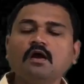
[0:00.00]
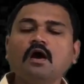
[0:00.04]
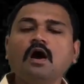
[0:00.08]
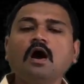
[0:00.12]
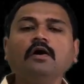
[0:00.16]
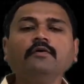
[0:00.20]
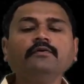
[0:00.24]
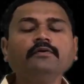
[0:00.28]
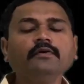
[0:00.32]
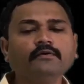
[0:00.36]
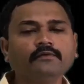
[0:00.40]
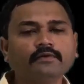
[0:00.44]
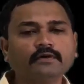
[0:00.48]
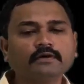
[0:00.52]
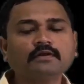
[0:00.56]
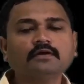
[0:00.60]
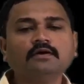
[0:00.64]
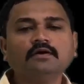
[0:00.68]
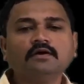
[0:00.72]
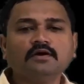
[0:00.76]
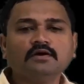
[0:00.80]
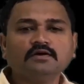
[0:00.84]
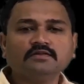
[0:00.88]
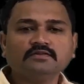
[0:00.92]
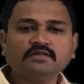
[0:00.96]
However,
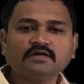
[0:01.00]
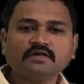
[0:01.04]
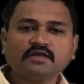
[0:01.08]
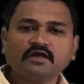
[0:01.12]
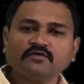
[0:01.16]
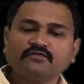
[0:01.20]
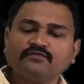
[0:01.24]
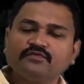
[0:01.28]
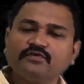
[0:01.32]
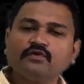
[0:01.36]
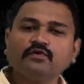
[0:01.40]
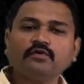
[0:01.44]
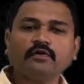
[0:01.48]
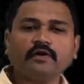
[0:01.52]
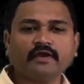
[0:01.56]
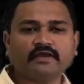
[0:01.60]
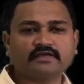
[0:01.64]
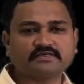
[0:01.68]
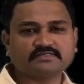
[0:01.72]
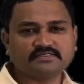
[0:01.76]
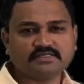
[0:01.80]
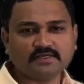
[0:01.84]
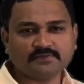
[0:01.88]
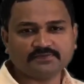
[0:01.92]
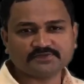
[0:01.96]
there are few
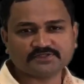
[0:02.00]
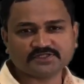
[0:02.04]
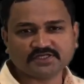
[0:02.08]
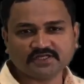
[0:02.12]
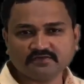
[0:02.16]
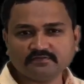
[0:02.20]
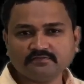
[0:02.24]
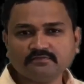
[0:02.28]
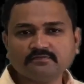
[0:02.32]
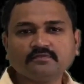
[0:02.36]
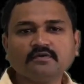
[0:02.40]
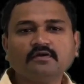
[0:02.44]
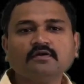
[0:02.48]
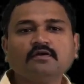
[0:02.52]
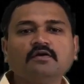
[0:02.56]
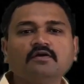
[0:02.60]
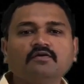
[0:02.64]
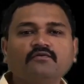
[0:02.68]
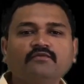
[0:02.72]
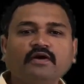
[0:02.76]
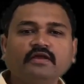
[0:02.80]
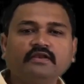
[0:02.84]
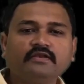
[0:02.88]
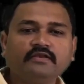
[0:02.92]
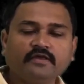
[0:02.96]
exceptions
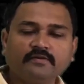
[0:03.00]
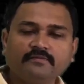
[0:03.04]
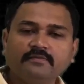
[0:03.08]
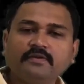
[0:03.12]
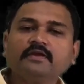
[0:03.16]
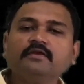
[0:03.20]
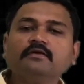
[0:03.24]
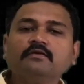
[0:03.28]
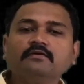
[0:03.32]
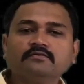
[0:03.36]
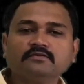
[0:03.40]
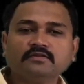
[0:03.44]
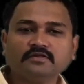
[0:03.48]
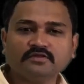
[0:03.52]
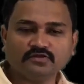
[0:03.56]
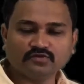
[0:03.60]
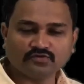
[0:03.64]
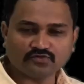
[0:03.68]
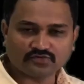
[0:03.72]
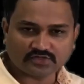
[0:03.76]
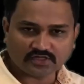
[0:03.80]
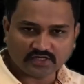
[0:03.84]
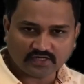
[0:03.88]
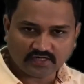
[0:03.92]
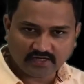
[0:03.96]
while naming the
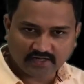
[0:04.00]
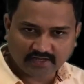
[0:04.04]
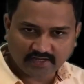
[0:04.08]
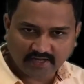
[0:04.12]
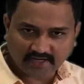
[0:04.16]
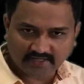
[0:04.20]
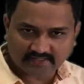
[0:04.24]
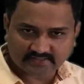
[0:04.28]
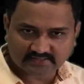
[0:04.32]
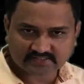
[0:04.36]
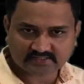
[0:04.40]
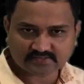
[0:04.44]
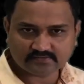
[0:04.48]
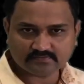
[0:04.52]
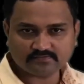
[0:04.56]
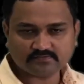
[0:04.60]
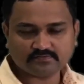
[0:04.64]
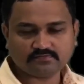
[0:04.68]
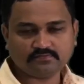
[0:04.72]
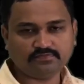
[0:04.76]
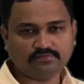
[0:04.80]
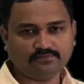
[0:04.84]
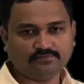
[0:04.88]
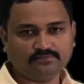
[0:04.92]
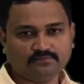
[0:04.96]
neutral ligands.
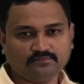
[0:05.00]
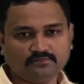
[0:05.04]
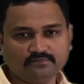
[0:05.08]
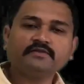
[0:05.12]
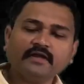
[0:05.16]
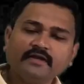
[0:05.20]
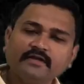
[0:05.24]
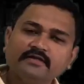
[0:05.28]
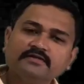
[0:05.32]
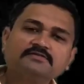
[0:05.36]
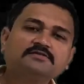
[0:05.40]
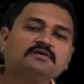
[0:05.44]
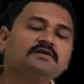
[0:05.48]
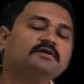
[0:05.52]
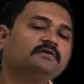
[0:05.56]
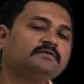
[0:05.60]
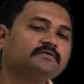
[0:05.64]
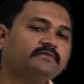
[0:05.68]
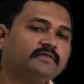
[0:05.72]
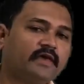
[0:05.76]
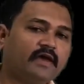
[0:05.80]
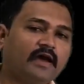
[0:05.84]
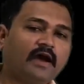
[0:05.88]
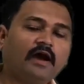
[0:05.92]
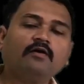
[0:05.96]
That is,
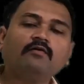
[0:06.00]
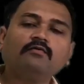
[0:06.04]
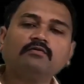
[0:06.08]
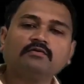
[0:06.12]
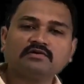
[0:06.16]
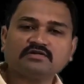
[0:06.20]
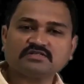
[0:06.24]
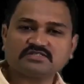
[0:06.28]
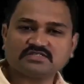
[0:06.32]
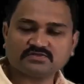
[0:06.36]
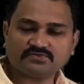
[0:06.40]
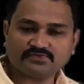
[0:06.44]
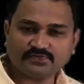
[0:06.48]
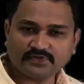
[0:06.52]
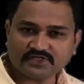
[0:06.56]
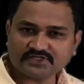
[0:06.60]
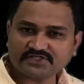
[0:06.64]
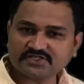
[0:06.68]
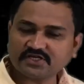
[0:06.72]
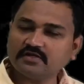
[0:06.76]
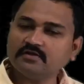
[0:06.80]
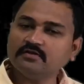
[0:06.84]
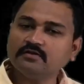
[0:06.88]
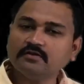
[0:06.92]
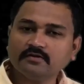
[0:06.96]
they have a
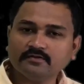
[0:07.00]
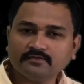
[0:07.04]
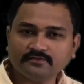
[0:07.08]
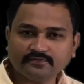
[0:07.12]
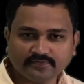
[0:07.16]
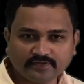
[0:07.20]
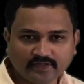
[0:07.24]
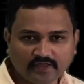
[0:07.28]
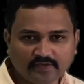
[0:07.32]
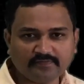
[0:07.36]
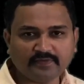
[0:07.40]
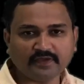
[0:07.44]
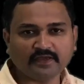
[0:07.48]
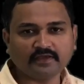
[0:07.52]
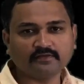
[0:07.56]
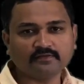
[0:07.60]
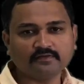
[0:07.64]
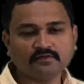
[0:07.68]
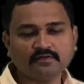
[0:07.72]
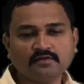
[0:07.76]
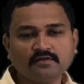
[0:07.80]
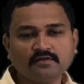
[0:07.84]
special naming.